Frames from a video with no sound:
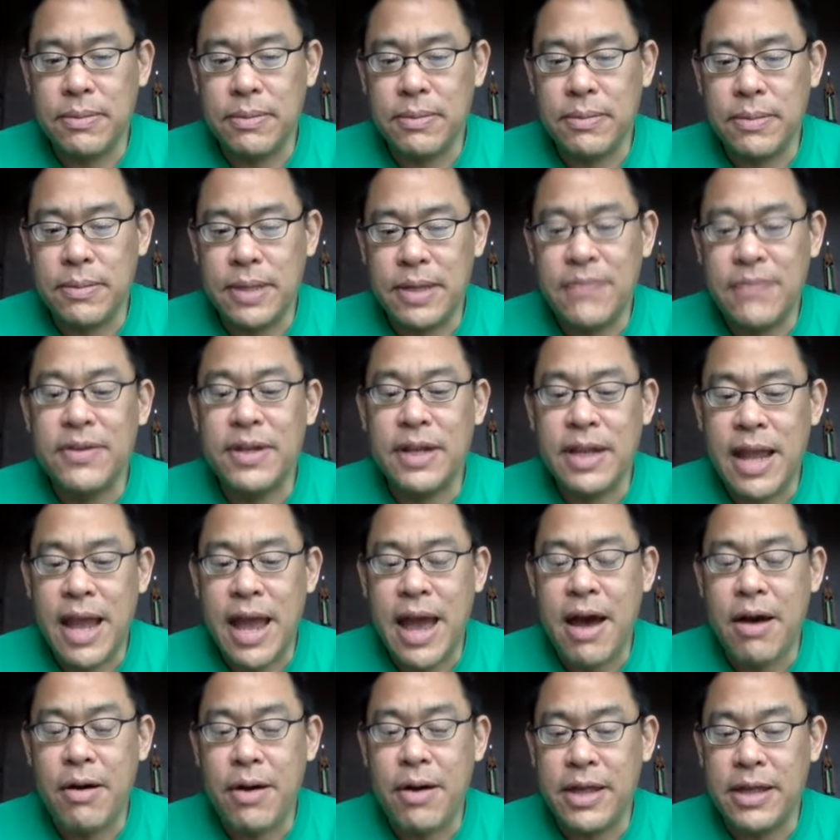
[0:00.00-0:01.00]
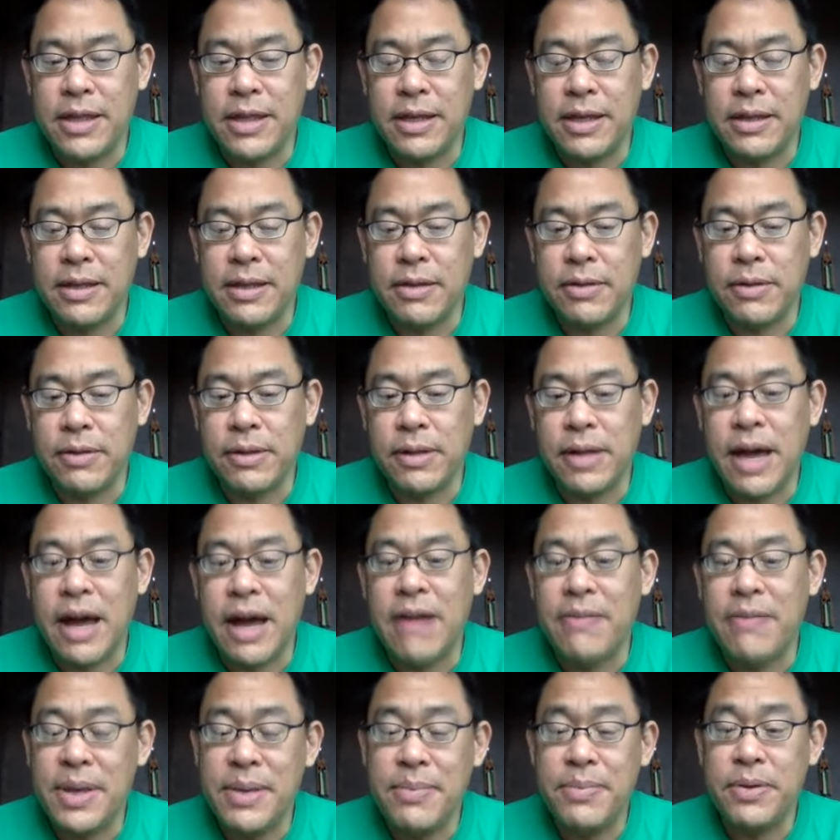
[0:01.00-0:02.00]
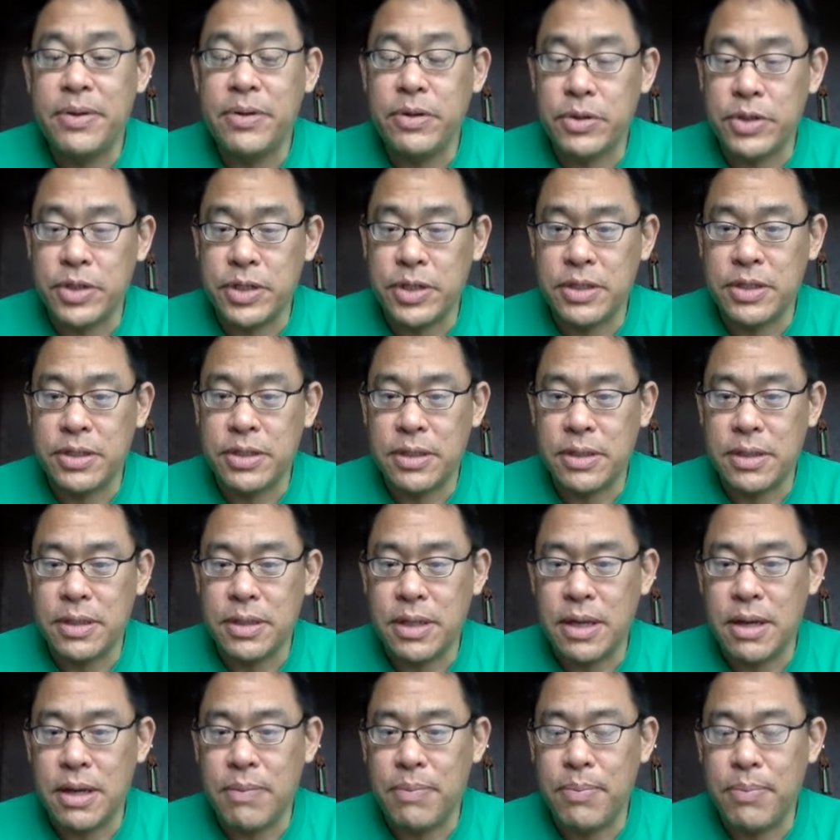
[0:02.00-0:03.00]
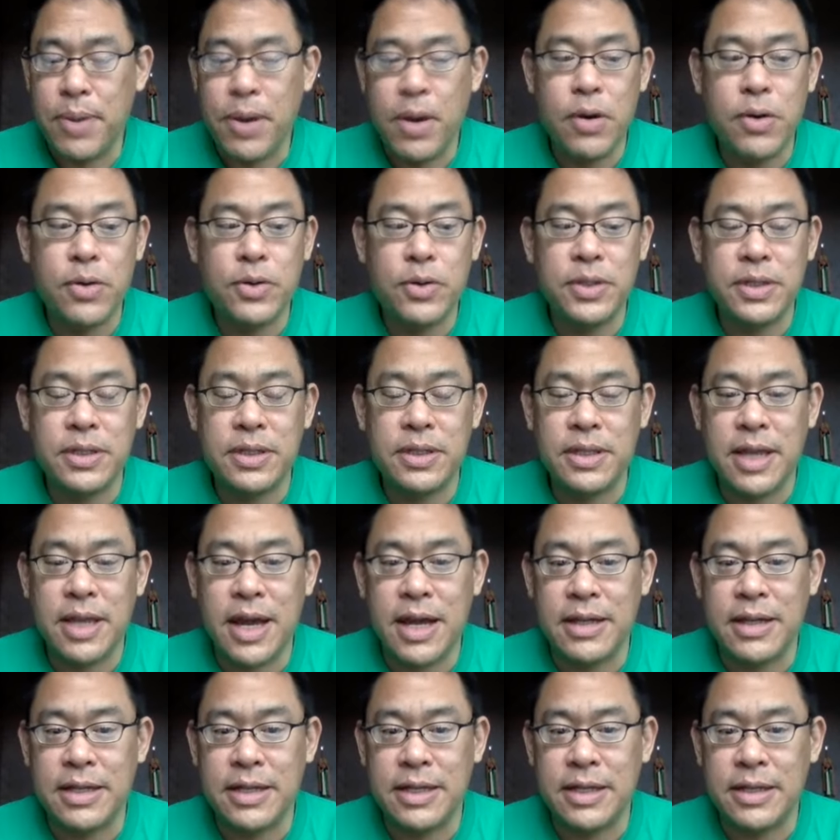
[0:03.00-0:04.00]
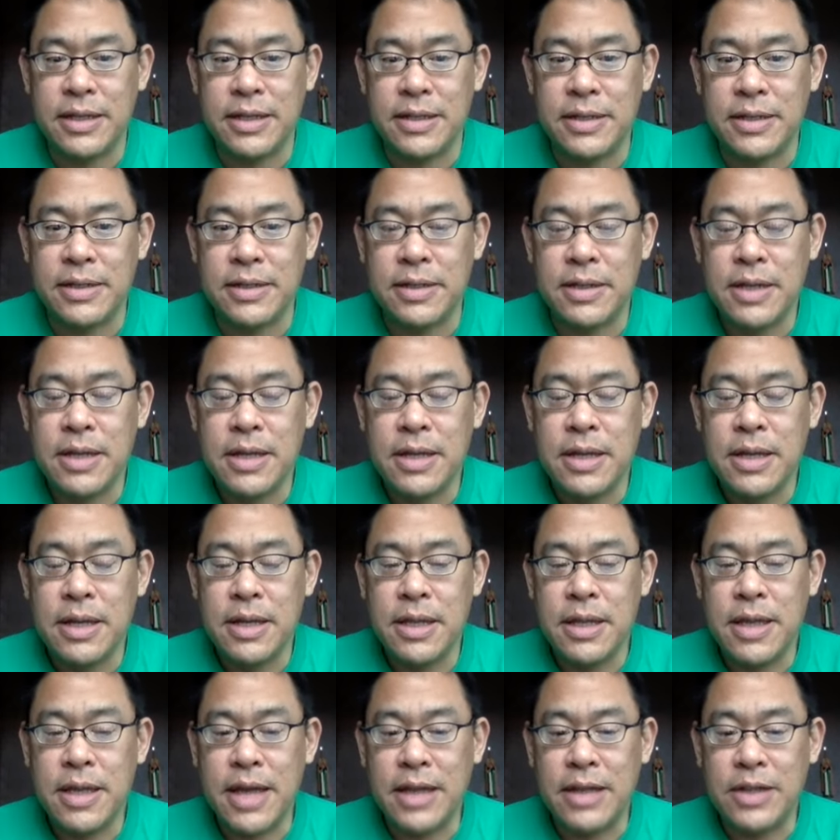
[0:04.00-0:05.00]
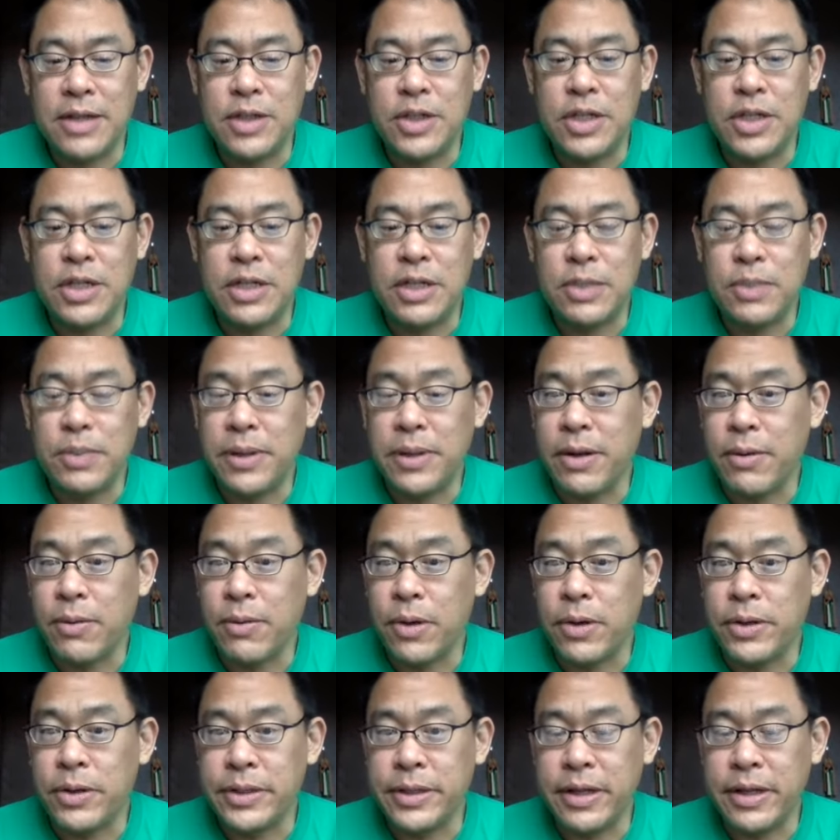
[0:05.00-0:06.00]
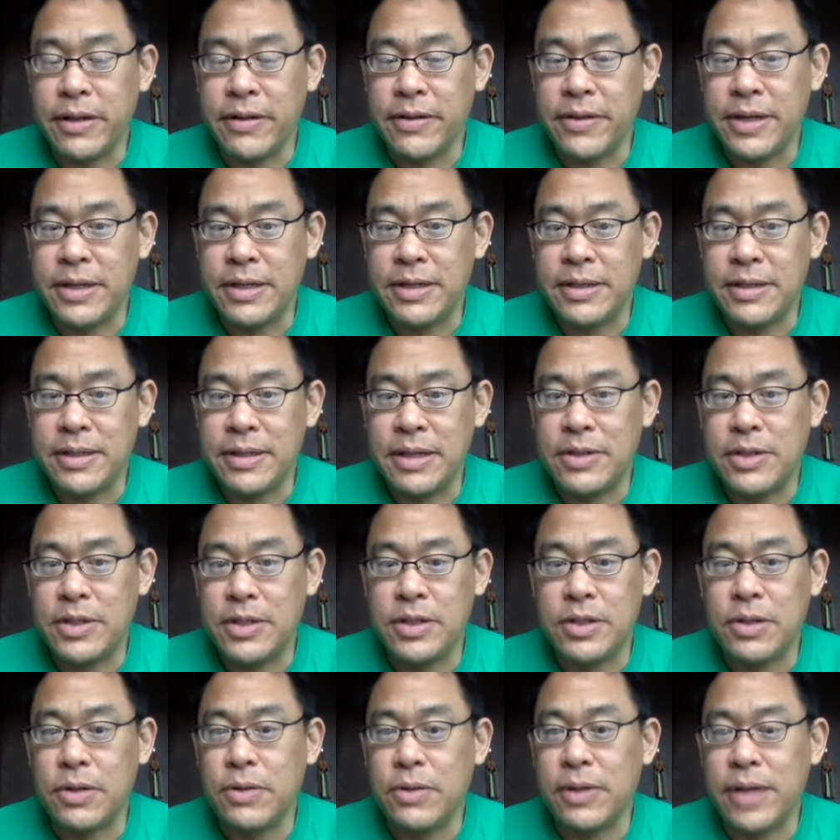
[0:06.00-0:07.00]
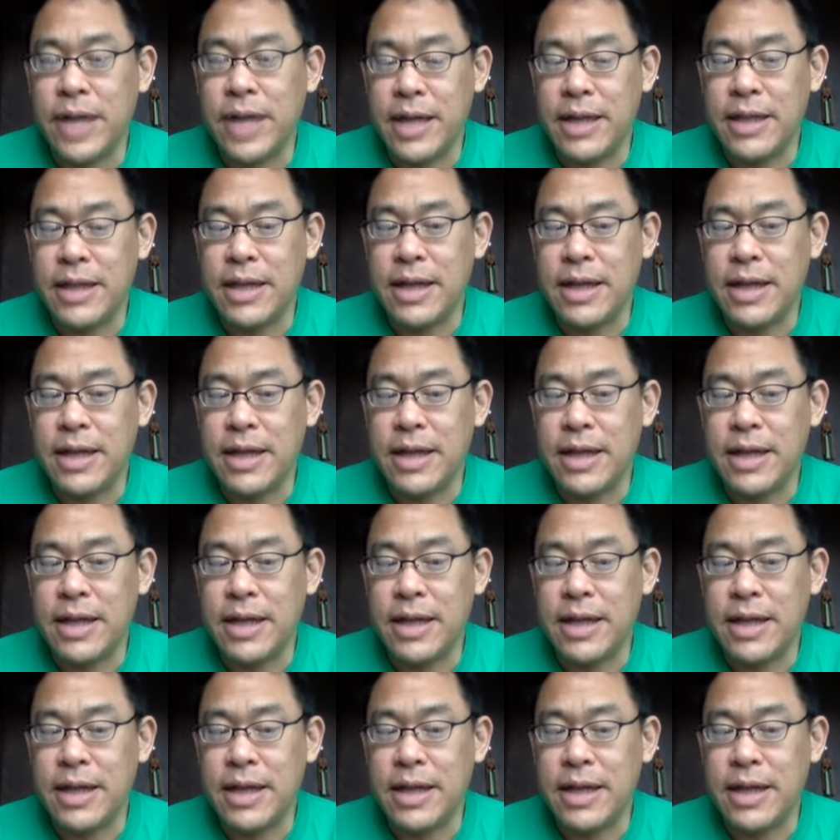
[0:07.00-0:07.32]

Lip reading: even now, I think there are a lot of people who are opposed to the ideas that genes play a role in all of this. They just don't like the